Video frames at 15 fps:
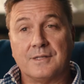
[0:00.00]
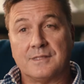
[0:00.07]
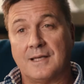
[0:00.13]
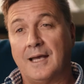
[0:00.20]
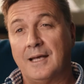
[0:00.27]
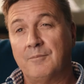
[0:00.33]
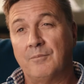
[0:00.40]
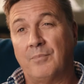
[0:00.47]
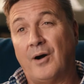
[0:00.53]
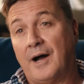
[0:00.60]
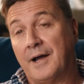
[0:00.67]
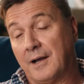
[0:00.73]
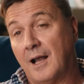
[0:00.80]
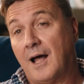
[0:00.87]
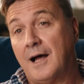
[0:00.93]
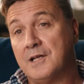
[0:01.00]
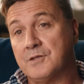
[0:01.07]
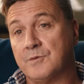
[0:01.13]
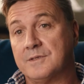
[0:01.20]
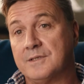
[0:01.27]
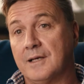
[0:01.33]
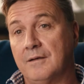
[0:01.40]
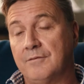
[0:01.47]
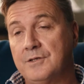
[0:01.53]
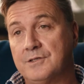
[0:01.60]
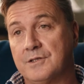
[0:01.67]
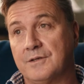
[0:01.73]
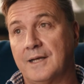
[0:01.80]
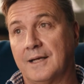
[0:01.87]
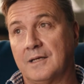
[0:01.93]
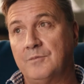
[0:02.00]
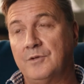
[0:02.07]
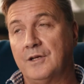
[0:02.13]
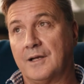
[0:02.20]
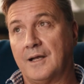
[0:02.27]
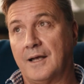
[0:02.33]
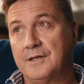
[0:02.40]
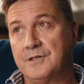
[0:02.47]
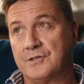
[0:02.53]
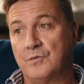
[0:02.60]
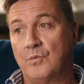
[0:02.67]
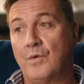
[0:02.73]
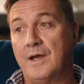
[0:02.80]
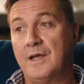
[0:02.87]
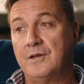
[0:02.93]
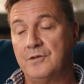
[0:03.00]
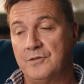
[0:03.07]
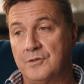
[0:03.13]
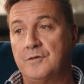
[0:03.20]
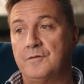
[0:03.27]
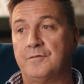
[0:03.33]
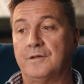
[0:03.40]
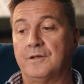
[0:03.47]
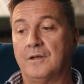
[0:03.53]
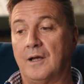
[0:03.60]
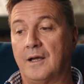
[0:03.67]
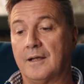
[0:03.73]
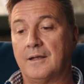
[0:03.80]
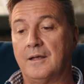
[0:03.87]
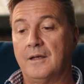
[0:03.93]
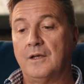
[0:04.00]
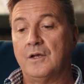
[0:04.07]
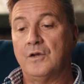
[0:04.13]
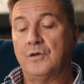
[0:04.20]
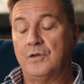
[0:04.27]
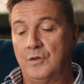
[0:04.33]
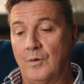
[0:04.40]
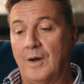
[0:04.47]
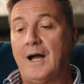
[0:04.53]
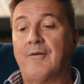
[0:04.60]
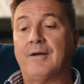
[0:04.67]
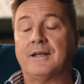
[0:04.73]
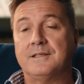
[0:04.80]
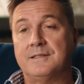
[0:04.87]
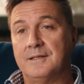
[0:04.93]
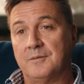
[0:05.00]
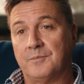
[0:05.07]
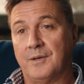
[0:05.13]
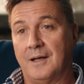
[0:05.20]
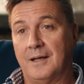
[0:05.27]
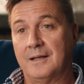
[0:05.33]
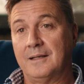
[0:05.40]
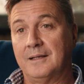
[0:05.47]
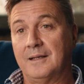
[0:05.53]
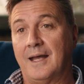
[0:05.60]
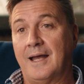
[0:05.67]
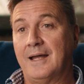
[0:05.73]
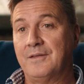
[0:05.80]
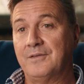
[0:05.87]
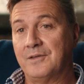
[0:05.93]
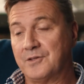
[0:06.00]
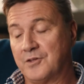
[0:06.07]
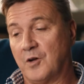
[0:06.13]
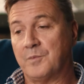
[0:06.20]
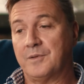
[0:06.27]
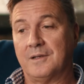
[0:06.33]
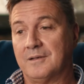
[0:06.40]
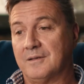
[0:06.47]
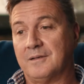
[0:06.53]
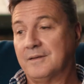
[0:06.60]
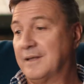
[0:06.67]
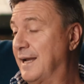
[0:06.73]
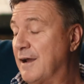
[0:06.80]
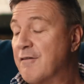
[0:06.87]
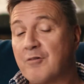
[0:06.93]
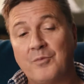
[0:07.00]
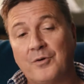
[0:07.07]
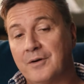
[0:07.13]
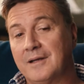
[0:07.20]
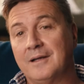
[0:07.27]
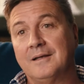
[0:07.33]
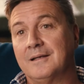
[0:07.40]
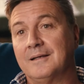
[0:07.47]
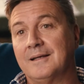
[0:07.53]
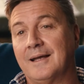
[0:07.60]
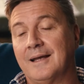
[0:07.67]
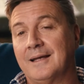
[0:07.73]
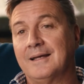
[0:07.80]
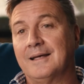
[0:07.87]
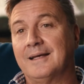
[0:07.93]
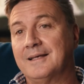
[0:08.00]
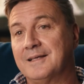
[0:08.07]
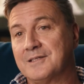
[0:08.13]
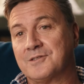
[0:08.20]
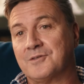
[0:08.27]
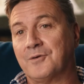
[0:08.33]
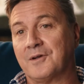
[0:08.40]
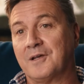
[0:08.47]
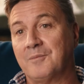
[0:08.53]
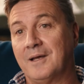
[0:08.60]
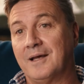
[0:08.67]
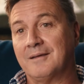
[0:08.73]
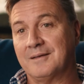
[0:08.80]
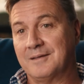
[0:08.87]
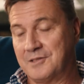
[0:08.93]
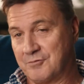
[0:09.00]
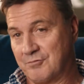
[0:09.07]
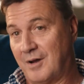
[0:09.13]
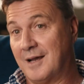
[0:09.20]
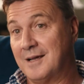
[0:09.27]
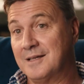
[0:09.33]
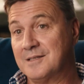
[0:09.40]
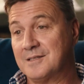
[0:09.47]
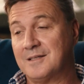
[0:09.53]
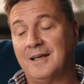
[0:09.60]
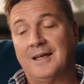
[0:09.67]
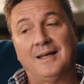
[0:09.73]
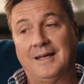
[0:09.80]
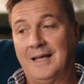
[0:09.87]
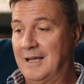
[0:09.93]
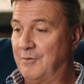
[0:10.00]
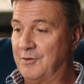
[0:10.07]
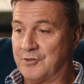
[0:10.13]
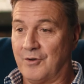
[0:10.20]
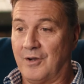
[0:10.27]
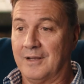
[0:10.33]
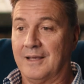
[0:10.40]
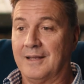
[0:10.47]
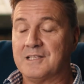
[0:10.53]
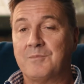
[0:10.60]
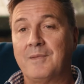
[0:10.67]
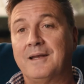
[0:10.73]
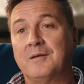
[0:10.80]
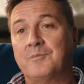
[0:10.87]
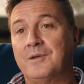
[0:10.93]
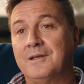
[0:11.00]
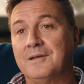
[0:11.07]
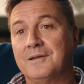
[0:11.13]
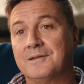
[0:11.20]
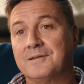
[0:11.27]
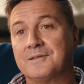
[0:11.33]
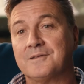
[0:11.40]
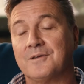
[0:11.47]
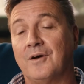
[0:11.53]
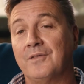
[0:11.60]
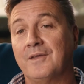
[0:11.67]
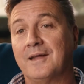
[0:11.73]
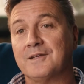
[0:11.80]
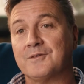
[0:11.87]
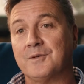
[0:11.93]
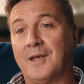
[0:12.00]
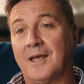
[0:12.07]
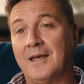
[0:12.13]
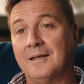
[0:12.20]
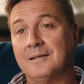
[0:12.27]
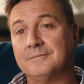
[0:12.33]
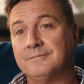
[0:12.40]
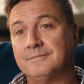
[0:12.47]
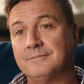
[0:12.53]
The same by and large with television, that communication where you do feel like you are at a dinner party and the topic that everybody is talking about is raised, and we try to get as many opinions on that as we can.